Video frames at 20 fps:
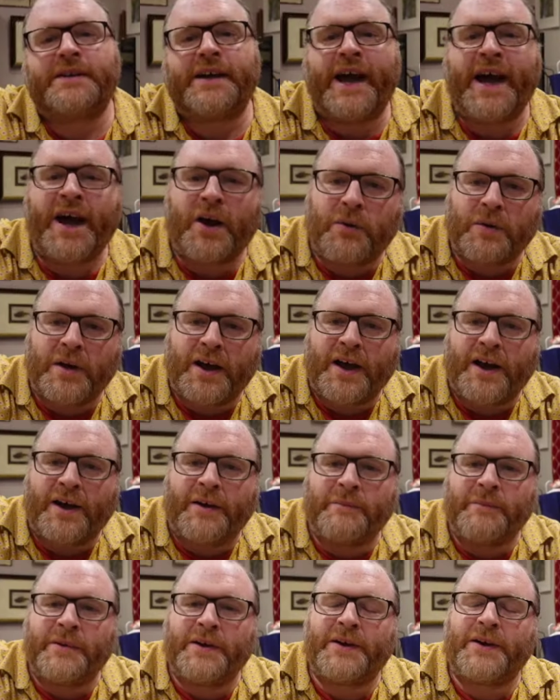
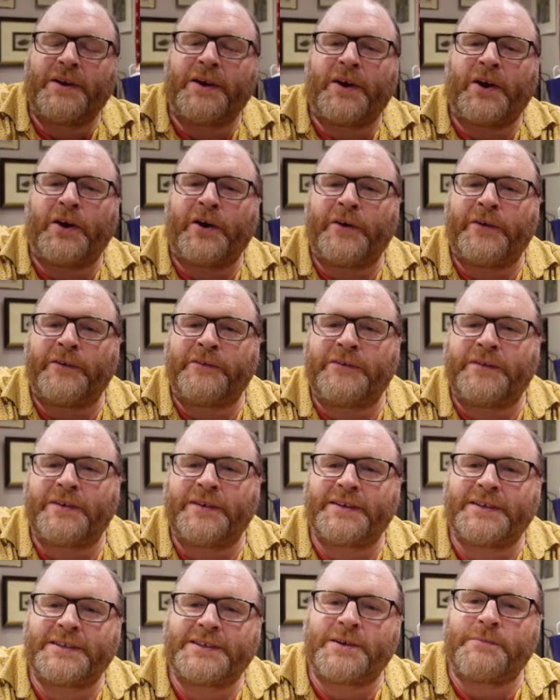outcome of
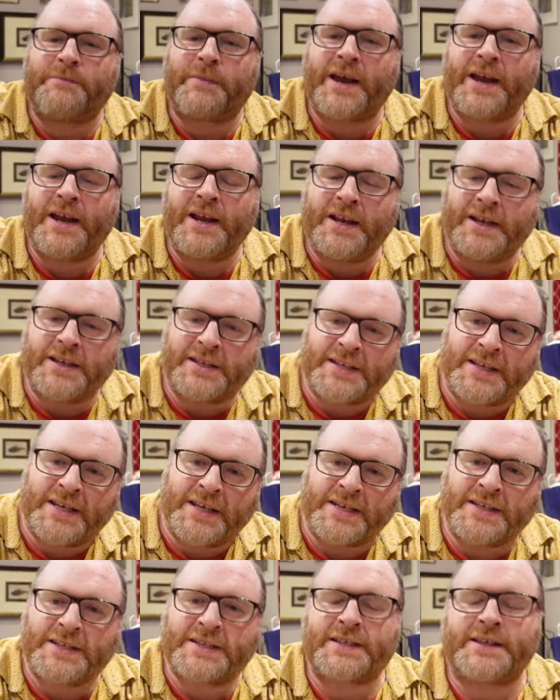
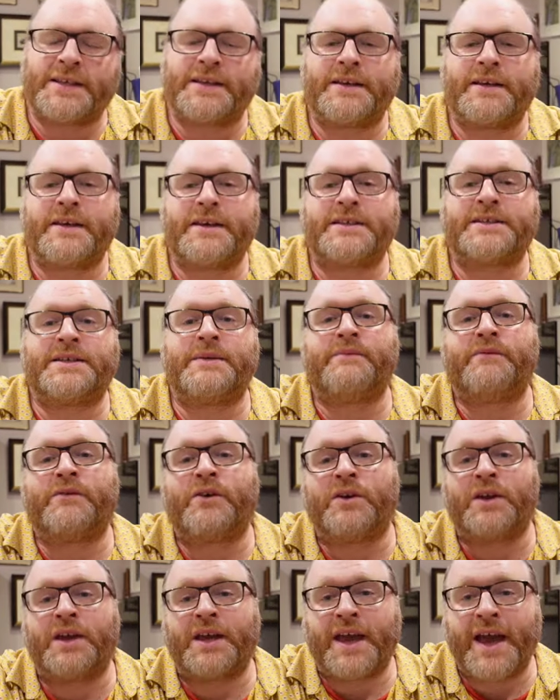Sibelius's
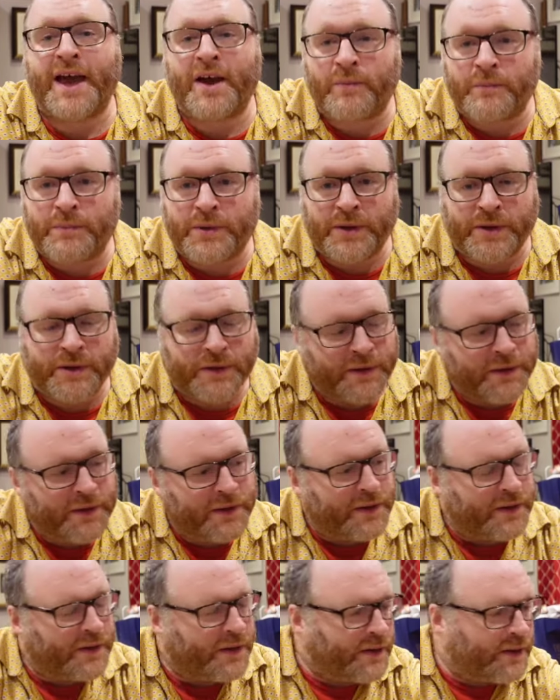symphonic output.
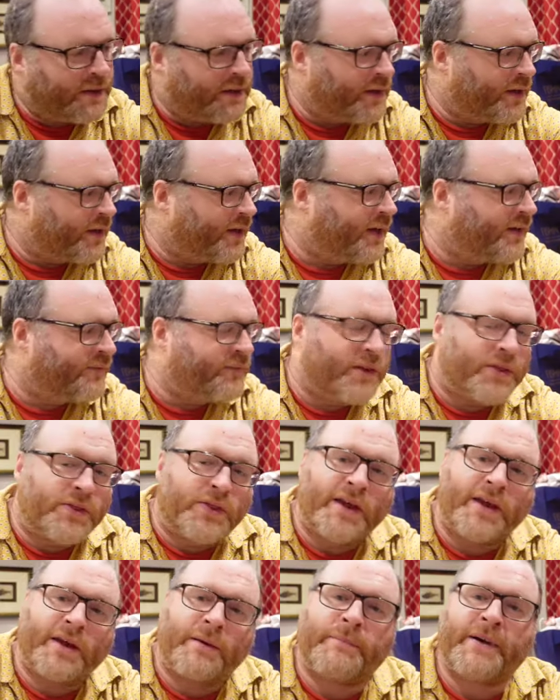If you
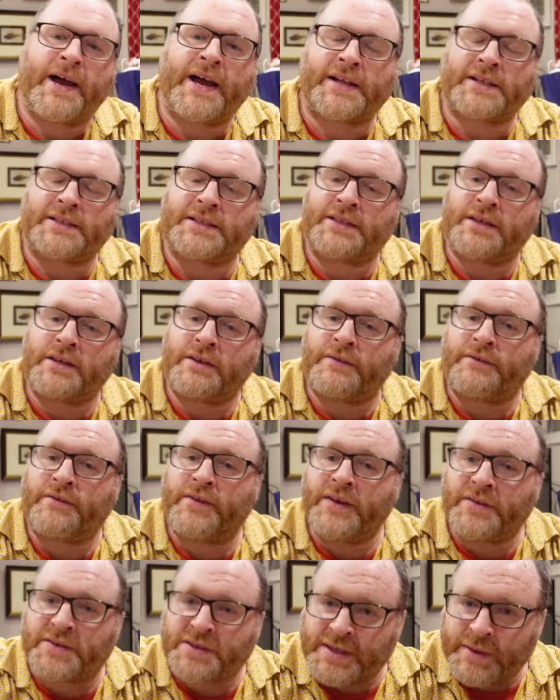think back to the
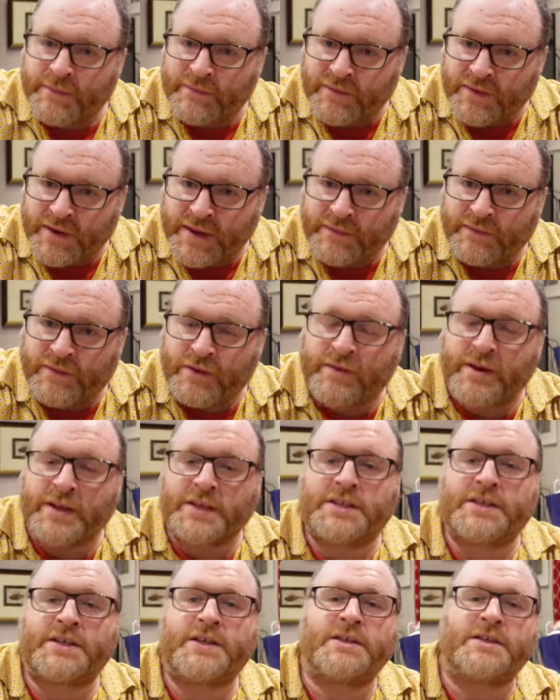5th Symphony, for
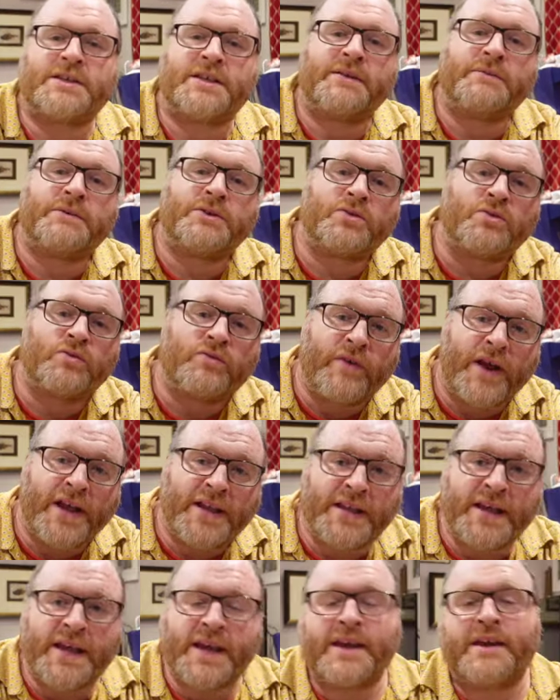instance, he was
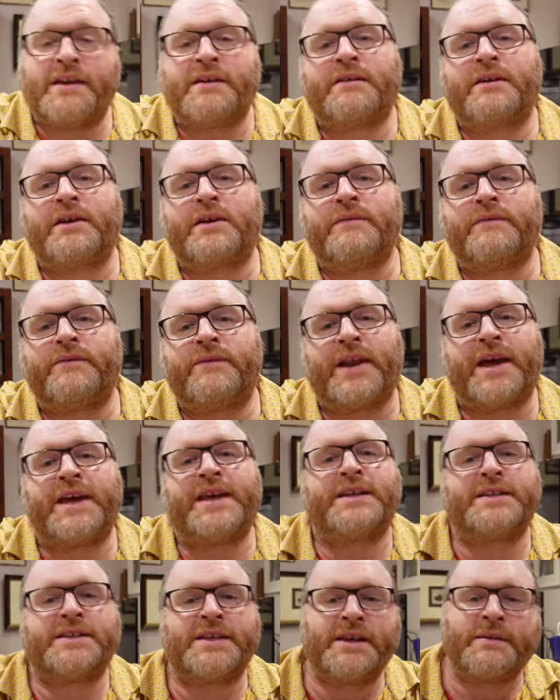already
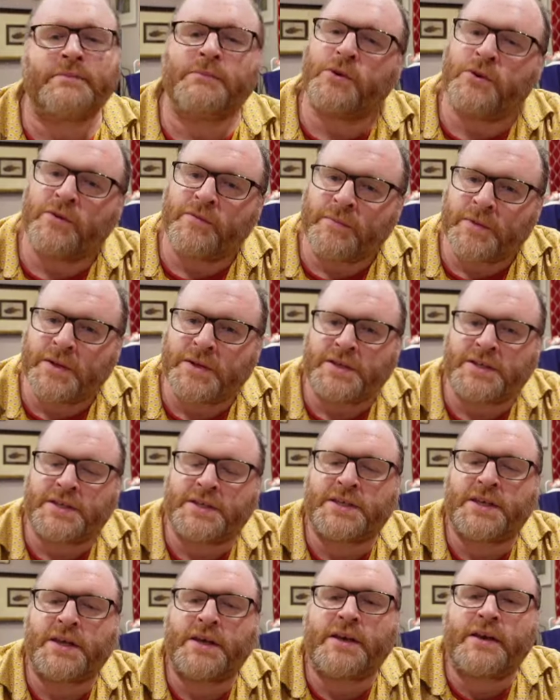conflating
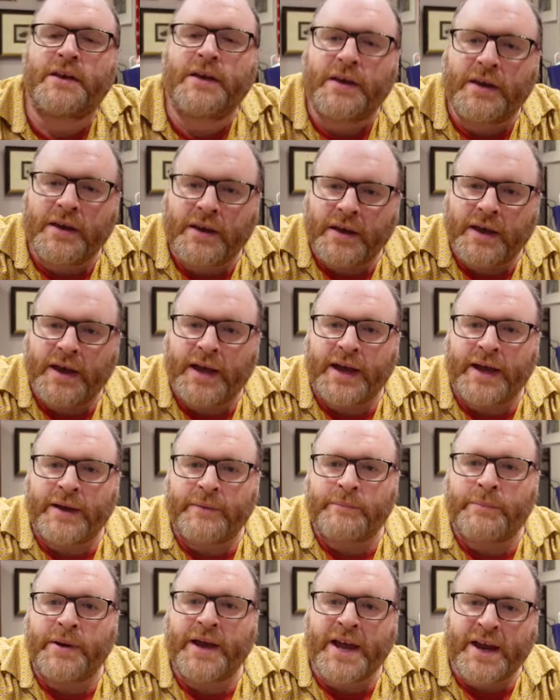movements
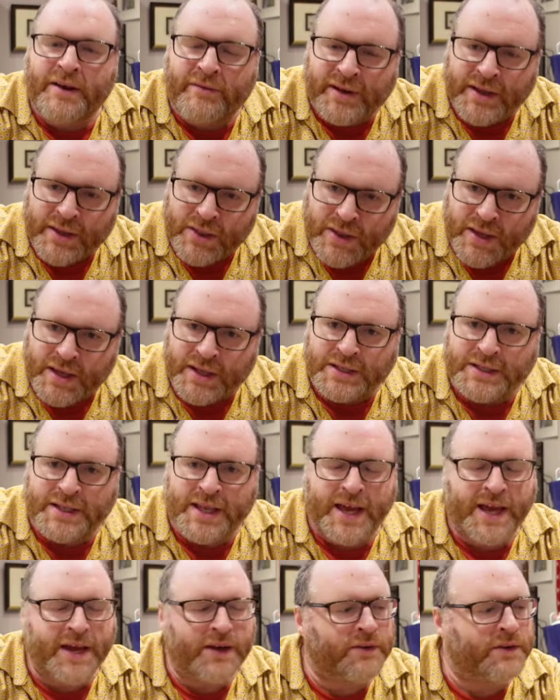and paring things
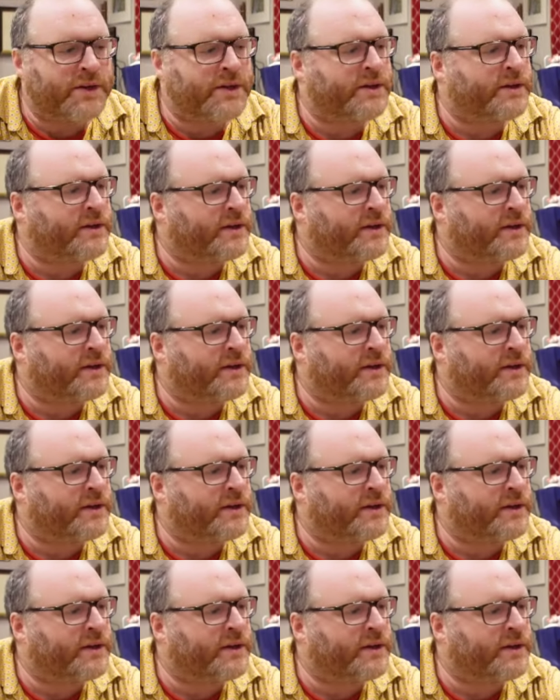down.